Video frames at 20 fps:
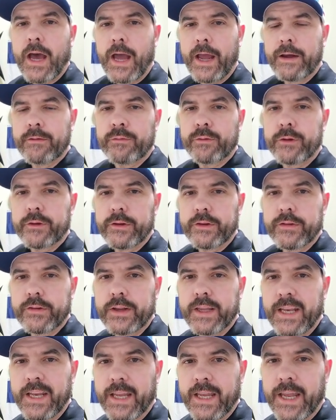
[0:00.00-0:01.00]
I have really
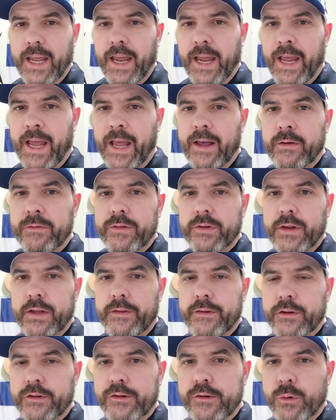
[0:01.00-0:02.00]
skinny calves
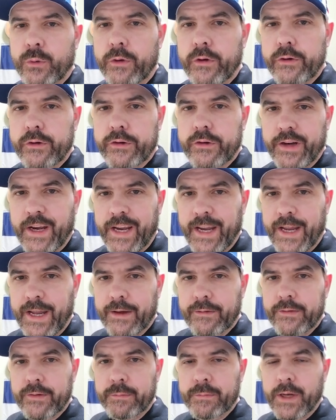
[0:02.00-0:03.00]
and the shorter
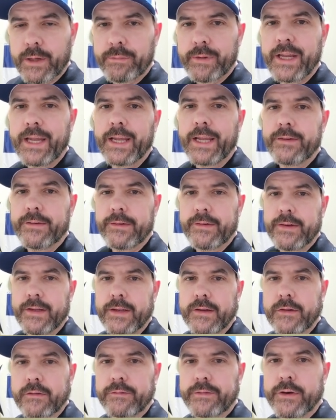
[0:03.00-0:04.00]
shafts, my pants
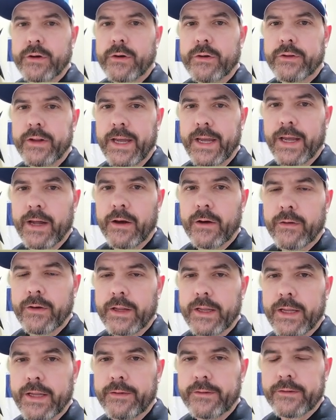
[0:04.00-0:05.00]
tend to fall
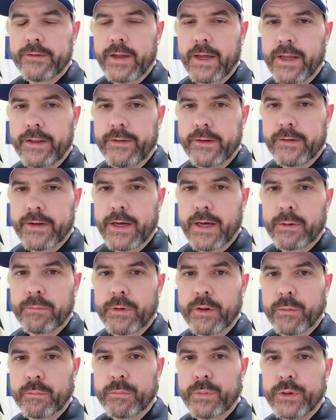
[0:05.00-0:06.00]
down inside the
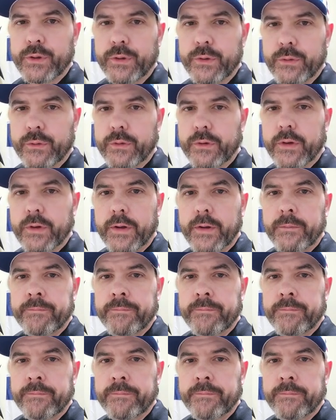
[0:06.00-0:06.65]
top of the boot.